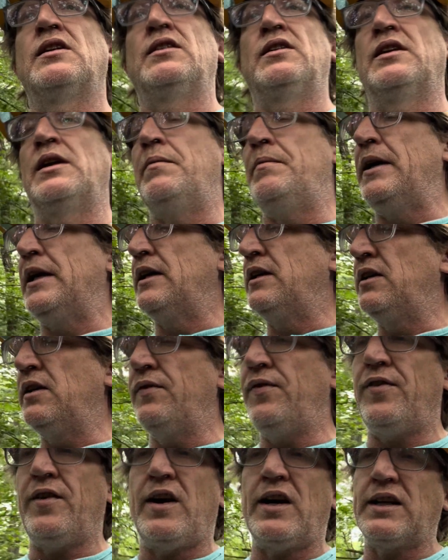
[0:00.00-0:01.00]
limit. You
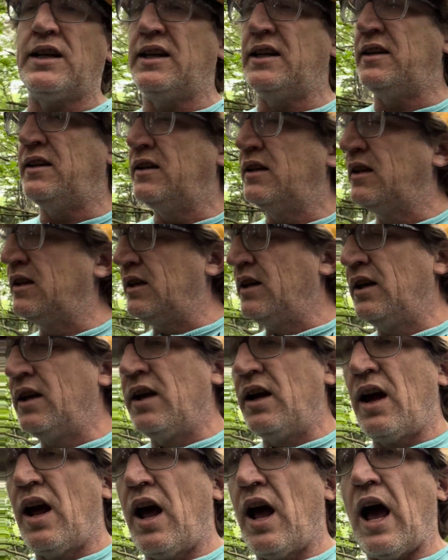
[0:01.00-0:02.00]
fucking...
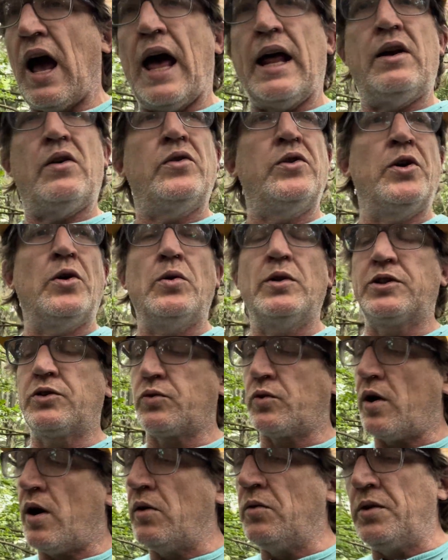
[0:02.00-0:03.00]
I don't know what's
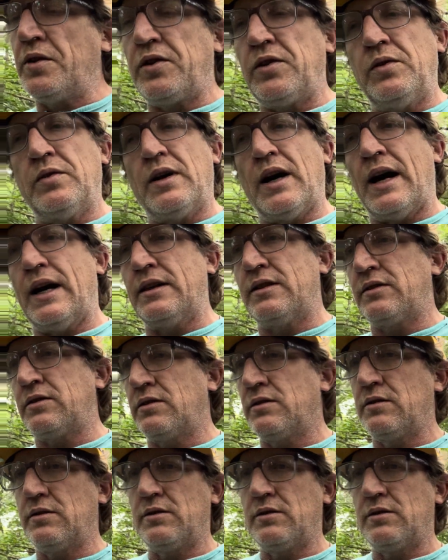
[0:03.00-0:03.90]
wrong with you guys.